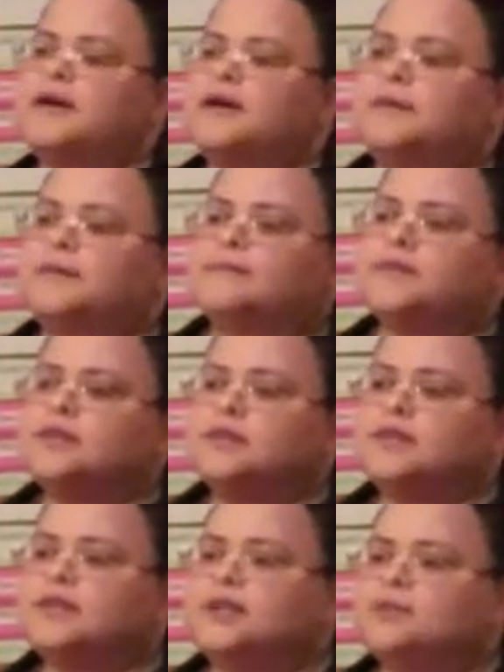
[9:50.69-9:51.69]
the
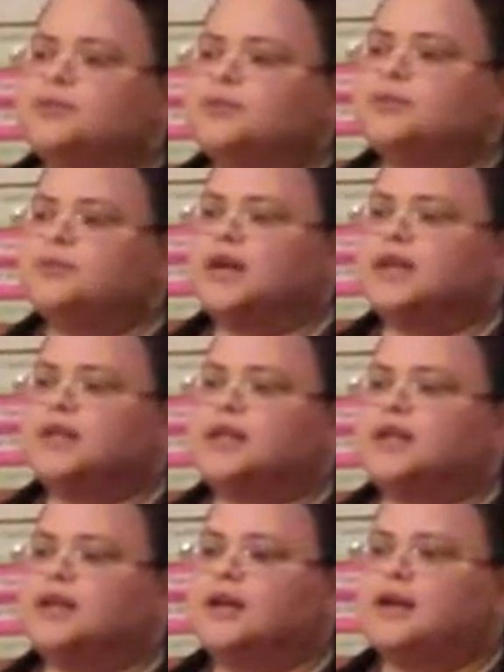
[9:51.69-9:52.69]
third time she was
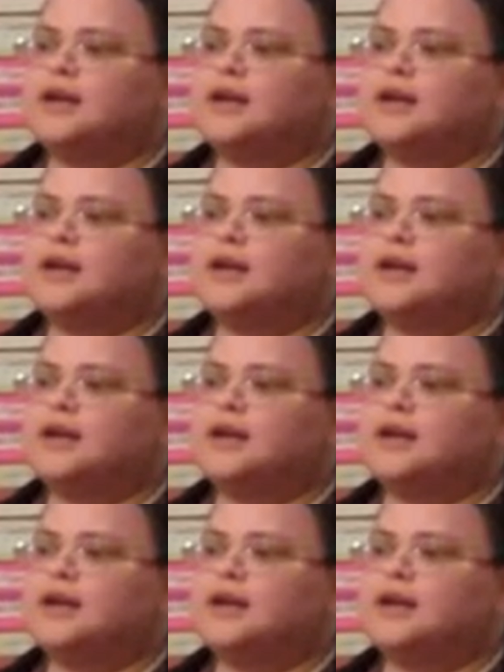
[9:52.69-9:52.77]
pregnant,